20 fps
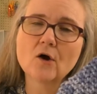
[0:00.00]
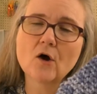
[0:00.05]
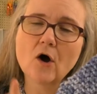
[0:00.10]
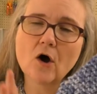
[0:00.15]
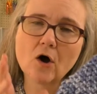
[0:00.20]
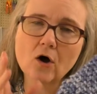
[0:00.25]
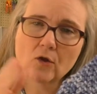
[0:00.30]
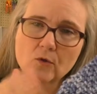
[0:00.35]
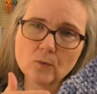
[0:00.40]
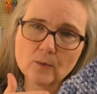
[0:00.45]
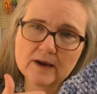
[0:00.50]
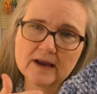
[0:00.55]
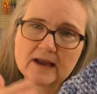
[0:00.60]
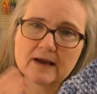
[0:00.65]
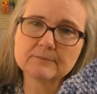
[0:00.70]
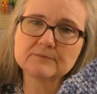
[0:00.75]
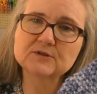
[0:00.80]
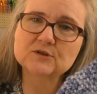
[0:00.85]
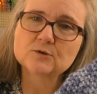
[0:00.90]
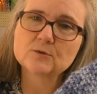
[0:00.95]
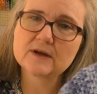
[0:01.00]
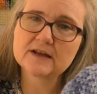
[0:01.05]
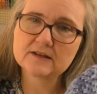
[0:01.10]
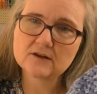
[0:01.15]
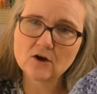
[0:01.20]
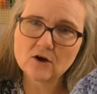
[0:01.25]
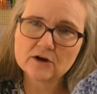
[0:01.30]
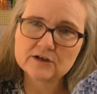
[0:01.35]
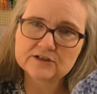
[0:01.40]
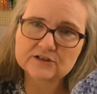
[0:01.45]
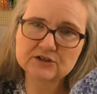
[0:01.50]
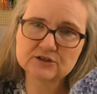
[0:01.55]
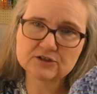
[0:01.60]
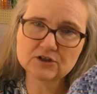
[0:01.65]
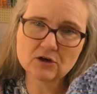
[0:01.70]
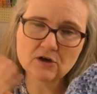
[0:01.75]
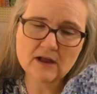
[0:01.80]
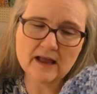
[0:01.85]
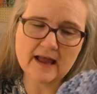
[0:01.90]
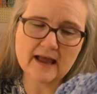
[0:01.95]
all the way up to a large
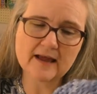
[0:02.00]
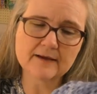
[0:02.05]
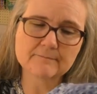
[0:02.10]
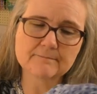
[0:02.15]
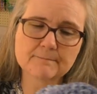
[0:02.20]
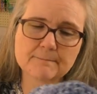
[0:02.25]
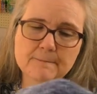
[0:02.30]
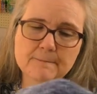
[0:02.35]
adult hat.